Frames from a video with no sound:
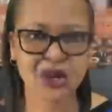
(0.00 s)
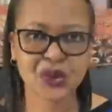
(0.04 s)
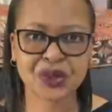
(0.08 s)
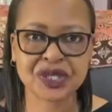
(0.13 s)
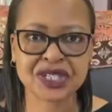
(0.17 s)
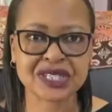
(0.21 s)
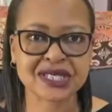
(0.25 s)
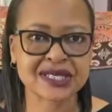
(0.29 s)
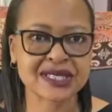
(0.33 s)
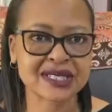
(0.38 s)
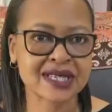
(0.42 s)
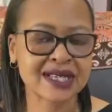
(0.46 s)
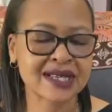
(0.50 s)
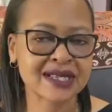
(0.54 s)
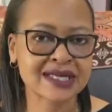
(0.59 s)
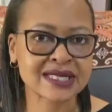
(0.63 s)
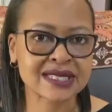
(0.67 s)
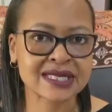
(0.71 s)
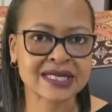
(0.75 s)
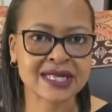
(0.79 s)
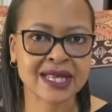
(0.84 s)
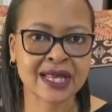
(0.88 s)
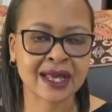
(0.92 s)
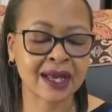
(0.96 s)
We
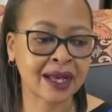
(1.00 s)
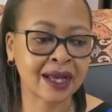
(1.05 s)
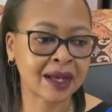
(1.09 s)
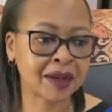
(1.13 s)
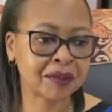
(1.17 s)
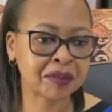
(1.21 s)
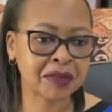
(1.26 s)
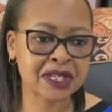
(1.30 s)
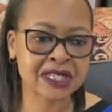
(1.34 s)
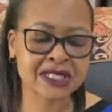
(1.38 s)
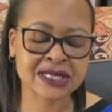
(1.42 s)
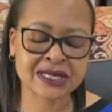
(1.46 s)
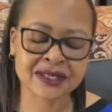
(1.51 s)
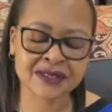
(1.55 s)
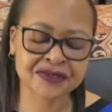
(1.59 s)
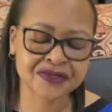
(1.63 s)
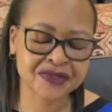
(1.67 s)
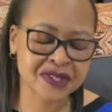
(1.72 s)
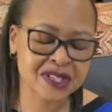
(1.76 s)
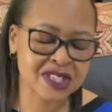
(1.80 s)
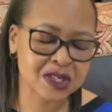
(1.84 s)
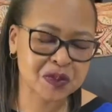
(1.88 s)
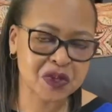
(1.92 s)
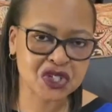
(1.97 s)
discuss
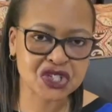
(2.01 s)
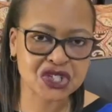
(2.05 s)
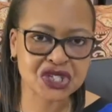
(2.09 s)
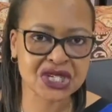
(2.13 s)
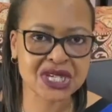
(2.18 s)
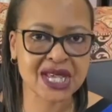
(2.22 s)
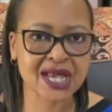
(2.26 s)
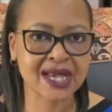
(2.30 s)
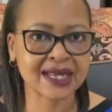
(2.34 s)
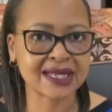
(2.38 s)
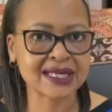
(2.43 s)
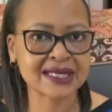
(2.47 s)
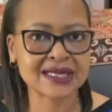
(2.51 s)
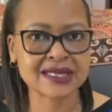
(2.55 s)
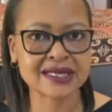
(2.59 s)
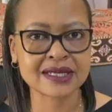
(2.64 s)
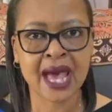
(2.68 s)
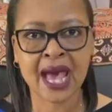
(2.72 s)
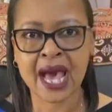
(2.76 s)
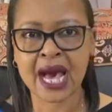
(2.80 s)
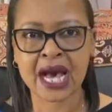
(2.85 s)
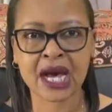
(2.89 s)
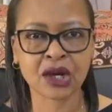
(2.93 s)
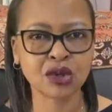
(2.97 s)
different
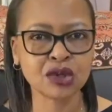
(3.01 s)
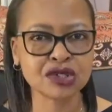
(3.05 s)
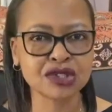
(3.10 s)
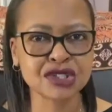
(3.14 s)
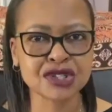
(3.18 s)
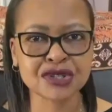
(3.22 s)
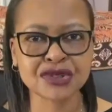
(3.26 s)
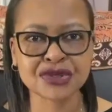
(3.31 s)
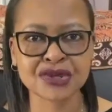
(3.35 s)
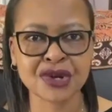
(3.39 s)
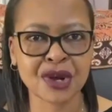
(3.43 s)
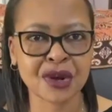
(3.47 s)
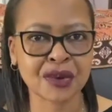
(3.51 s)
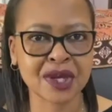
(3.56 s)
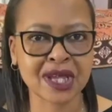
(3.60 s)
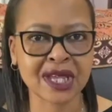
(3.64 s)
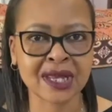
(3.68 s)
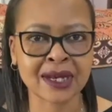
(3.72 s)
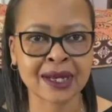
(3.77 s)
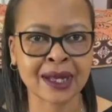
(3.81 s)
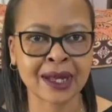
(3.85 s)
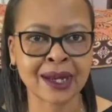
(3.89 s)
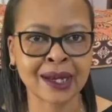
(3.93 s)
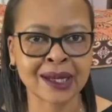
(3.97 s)
specialties. I also throw
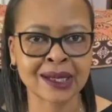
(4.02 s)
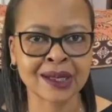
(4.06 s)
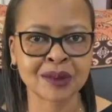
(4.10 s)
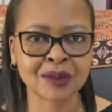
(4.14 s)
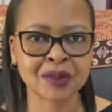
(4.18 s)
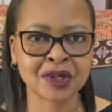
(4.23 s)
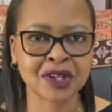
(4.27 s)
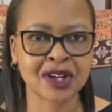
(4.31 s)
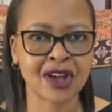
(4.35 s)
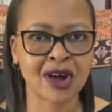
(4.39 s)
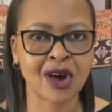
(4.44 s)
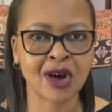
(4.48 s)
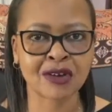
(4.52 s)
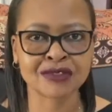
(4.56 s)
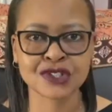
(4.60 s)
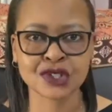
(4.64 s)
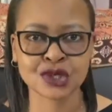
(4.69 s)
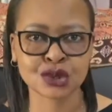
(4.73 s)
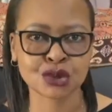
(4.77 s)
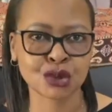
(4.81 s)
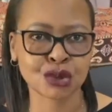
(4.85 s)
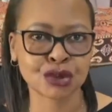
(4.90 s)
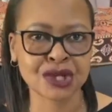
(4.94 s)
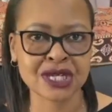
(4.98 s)
in a little bit of
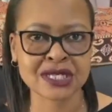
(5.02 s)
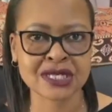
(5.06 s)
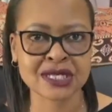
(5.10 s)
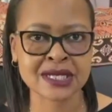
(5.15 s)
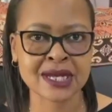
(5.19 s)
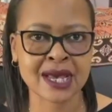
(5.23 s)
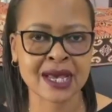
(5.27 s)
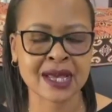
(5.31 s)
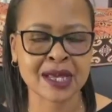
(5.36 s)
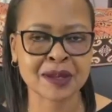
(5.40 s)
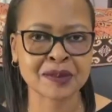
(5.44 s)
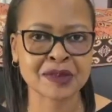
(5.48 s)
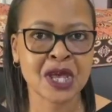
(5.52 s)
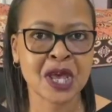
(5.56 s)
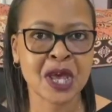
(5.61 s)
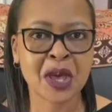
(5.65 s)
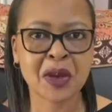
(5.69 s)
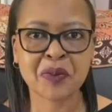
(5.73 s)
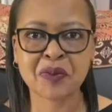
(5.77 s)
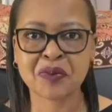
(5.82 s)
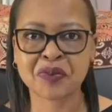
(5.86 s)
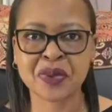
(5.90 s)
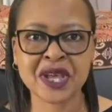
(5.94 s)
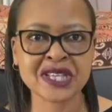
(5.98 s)
story times
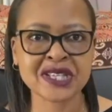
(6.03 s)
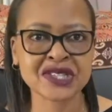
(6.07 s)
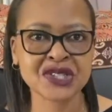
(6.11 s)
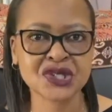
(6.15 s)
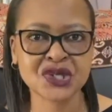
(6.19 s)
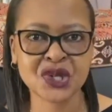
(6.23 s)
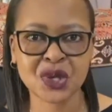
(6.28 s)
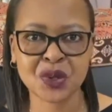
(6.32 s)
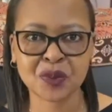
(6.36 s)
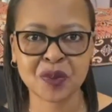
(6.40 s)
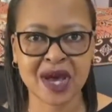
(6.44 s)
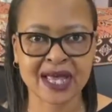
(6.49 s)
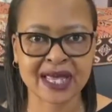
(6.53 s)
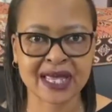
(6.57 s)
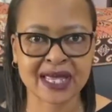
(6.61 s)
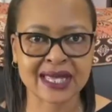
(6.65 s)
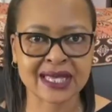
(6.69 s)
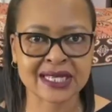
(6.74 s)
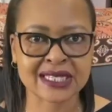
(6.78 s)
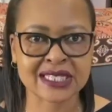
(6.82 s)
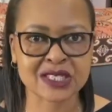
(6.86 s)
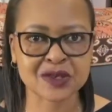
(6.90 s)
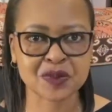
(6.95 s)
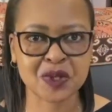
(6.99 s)
based on my
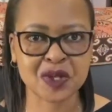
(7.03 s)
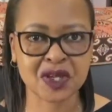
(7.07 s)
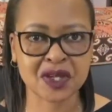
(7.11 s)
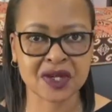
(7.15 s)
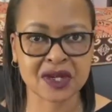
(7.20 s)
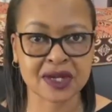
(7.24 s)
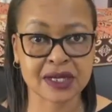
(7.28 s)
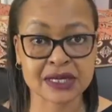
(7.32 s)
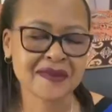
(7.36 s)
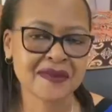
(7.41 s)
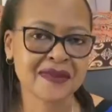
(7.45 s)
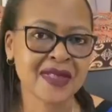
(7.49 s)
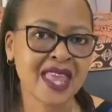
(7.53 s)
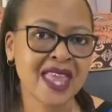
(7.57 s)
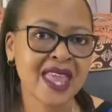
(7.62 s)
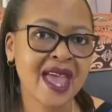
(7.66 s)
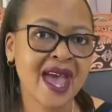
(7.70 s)
experience.